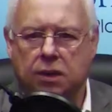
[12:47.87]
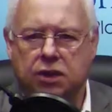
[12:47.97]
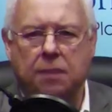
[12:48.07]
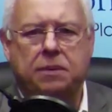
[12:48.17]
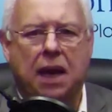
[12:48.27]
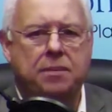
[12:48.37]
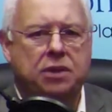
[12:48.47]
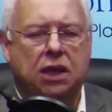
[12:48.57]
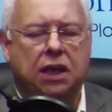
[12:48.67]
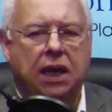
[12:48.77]

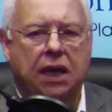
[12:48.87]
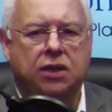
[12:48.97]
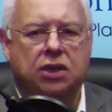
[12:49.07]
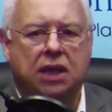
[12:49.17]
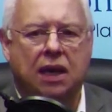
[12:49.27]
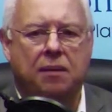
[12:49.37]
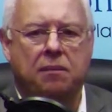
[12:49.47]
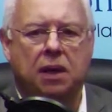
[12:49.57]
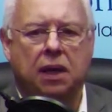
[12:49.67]
Sometimes the kids come